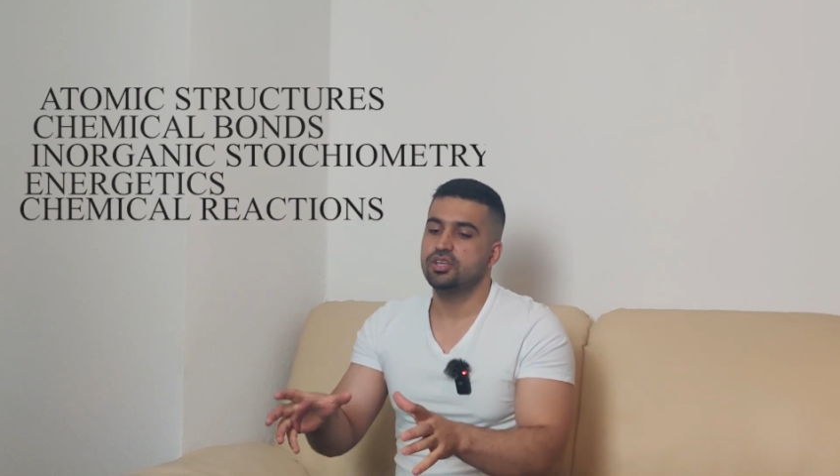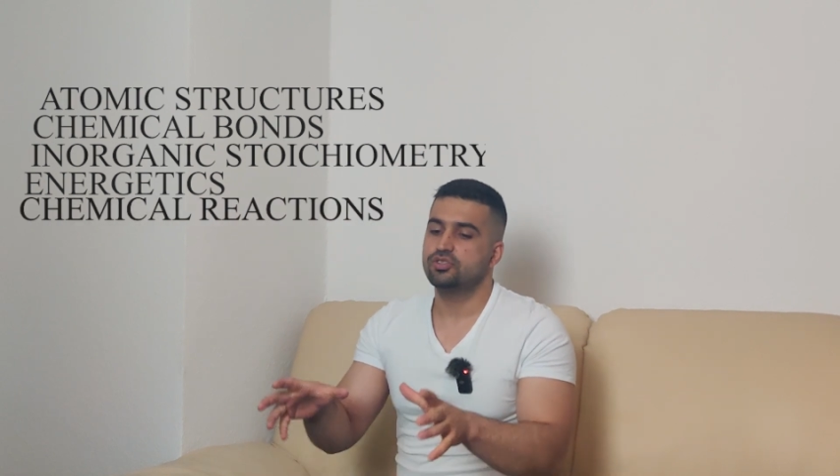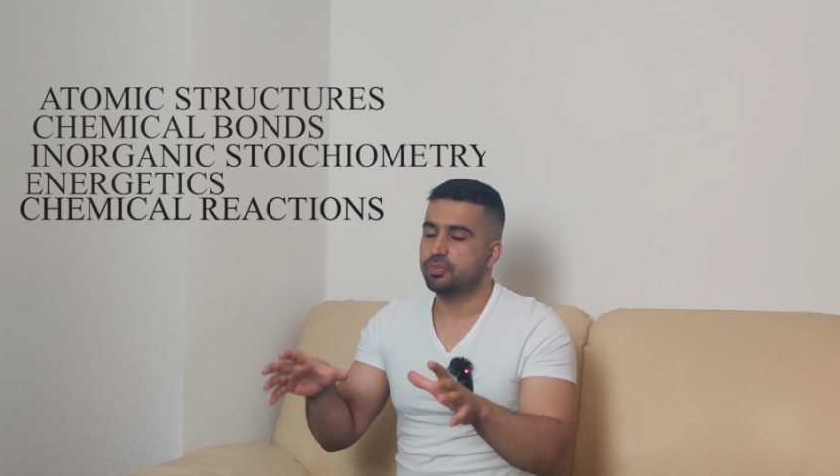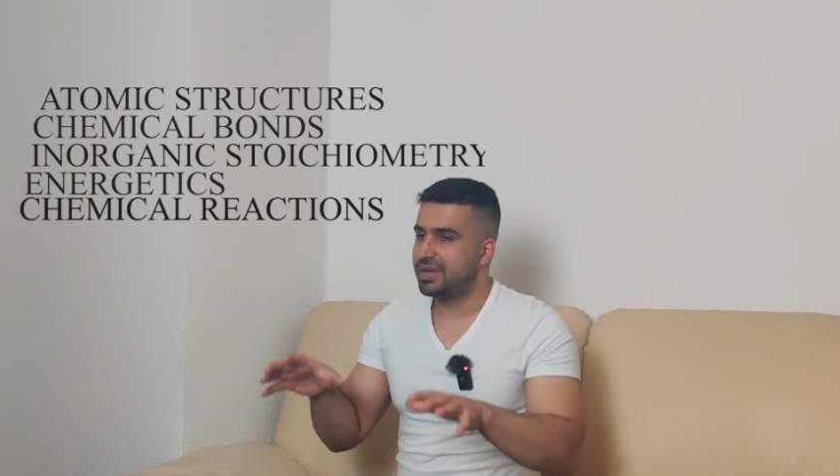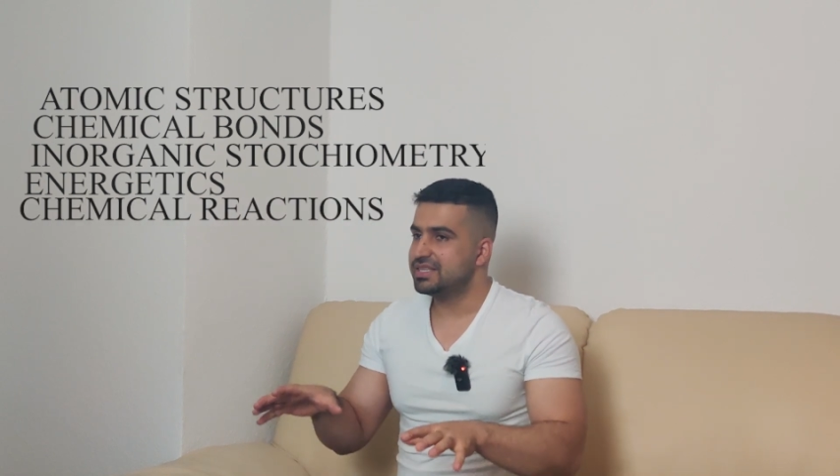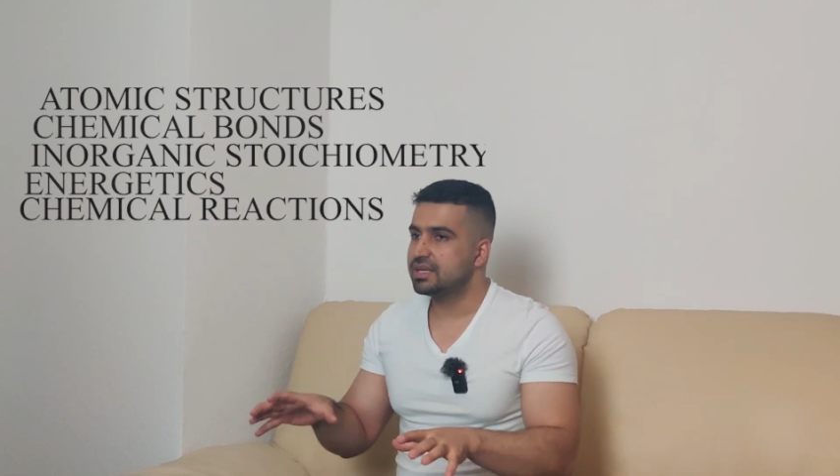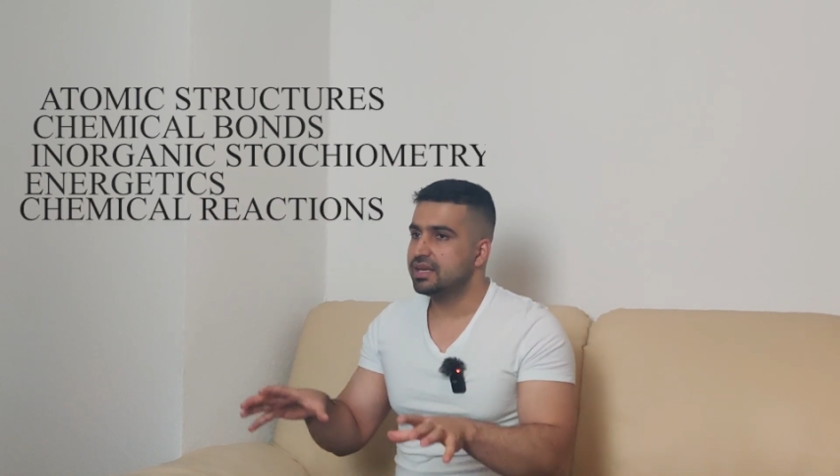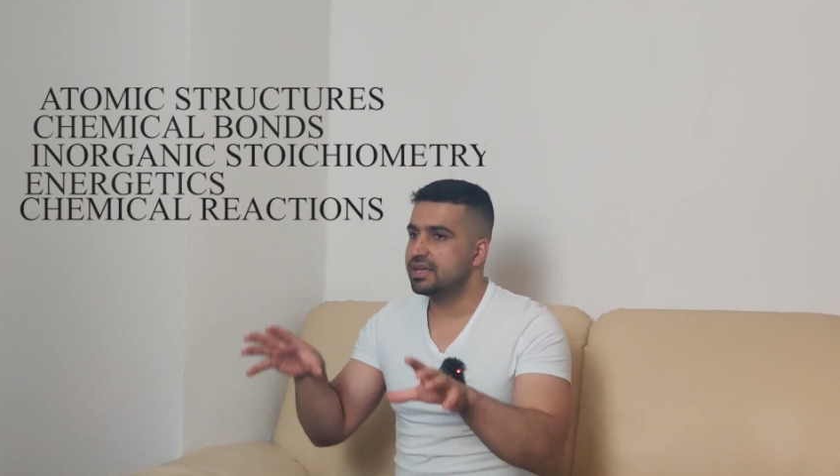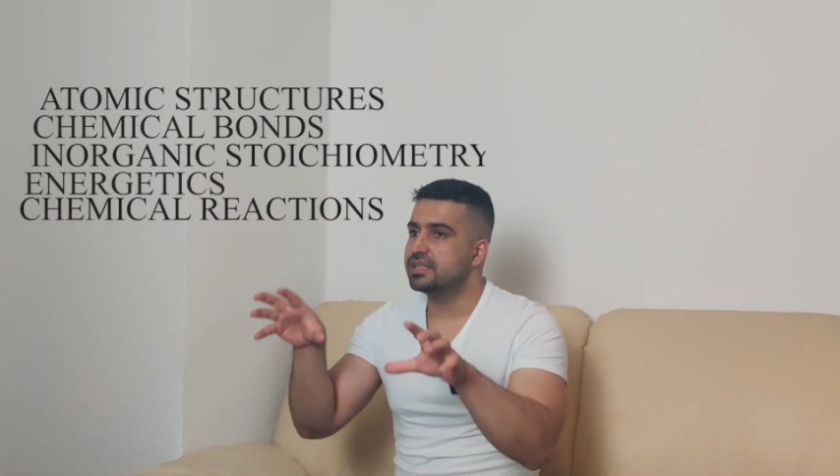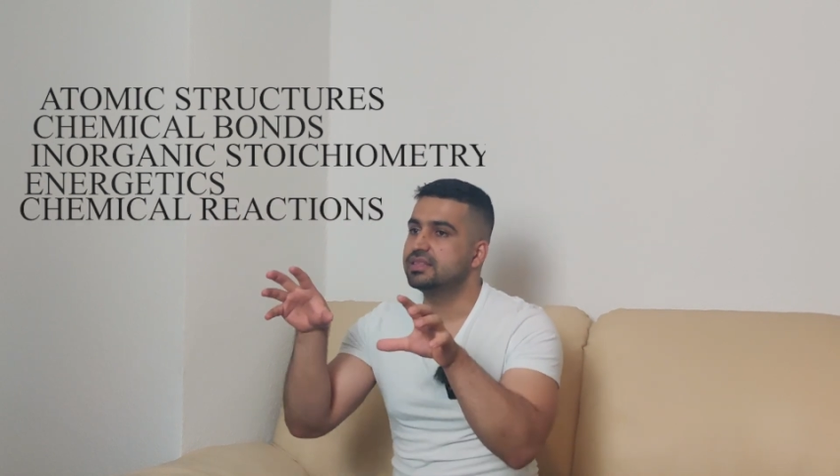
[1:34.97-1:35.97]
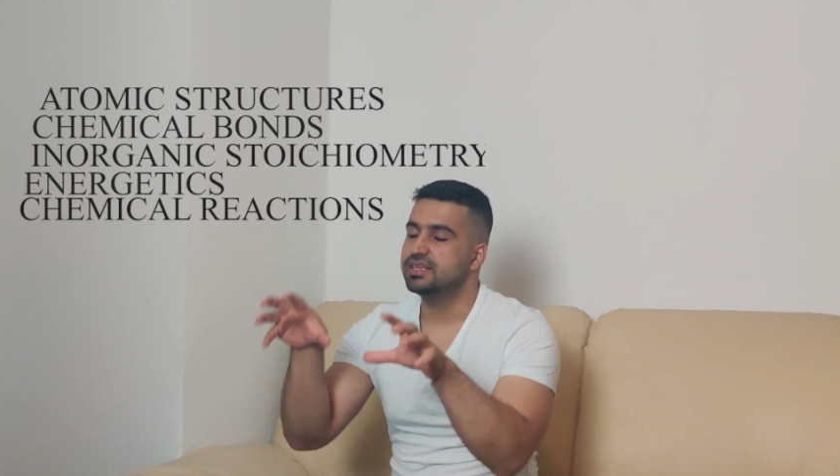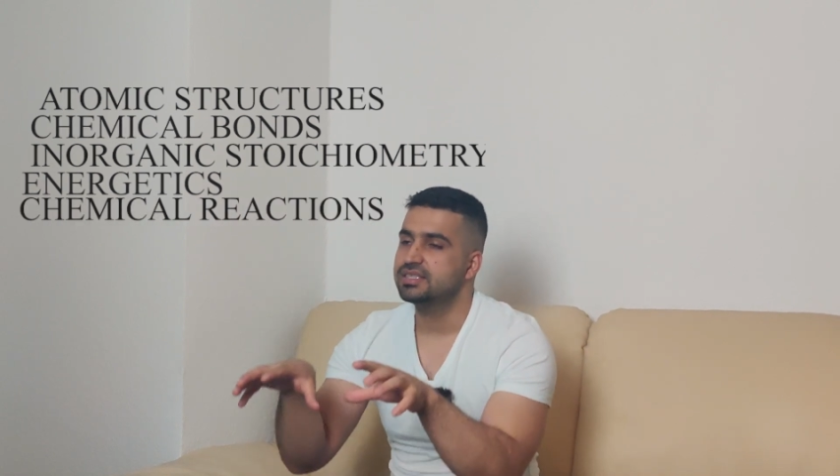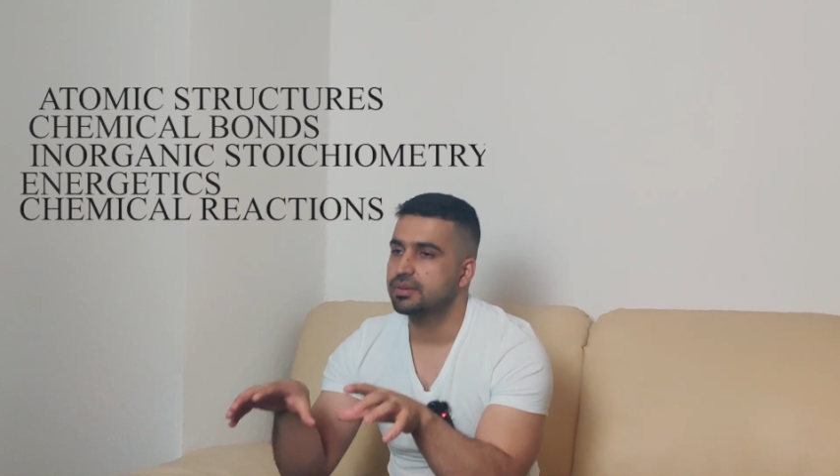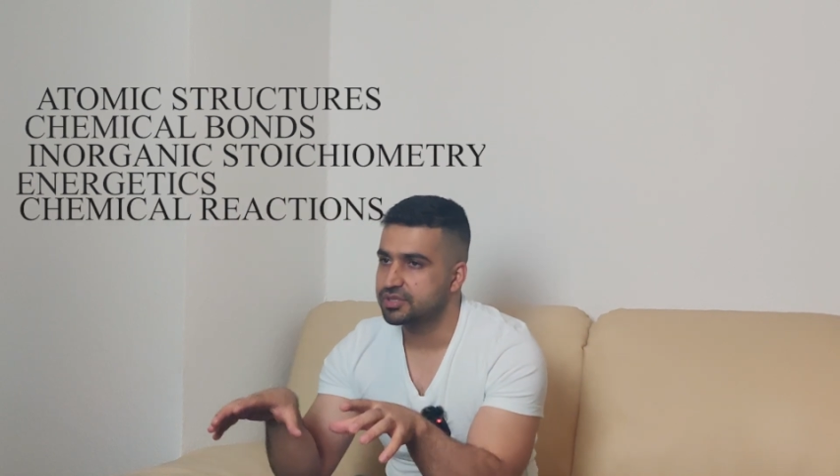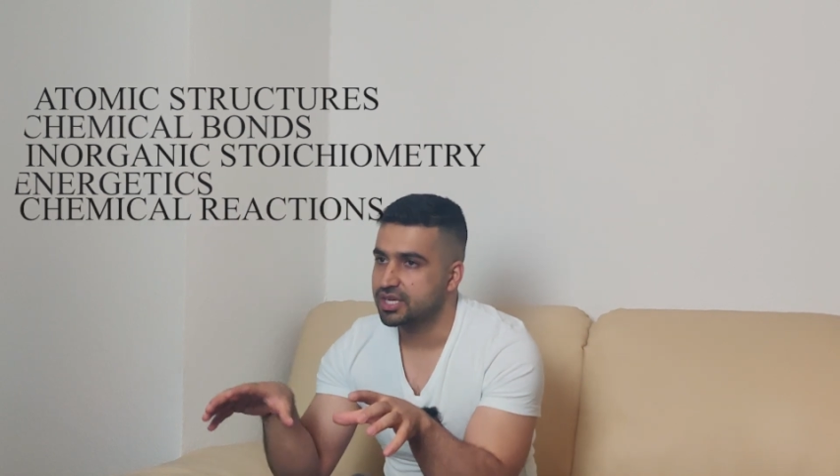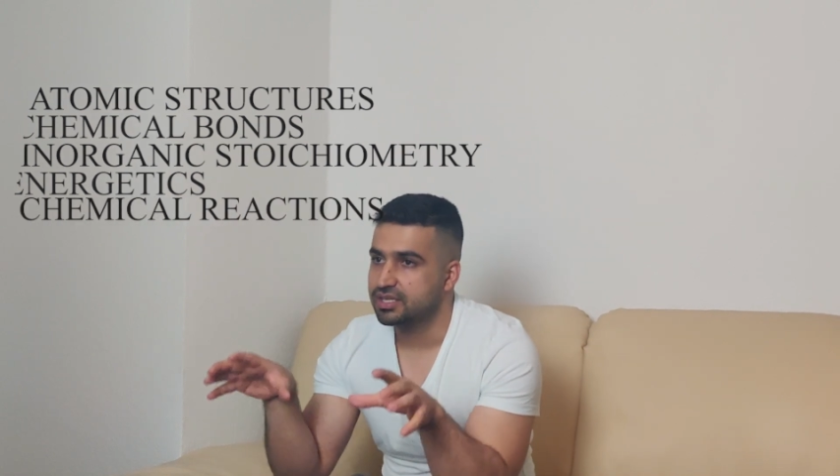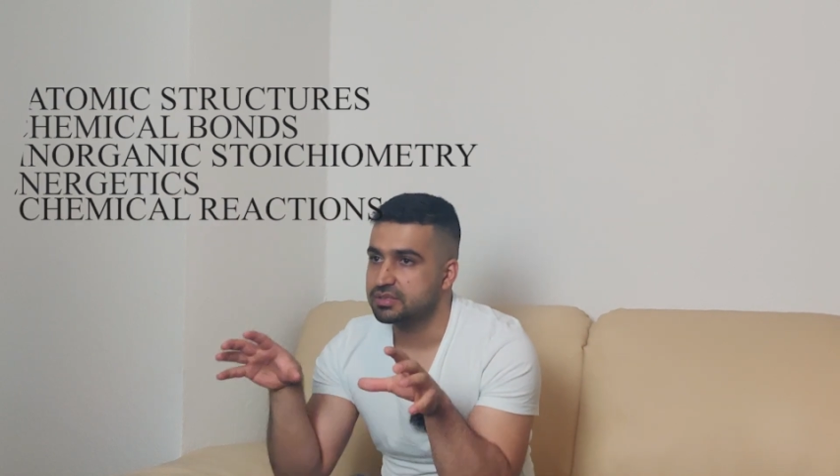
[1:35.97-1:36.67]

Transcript: So basically, this subject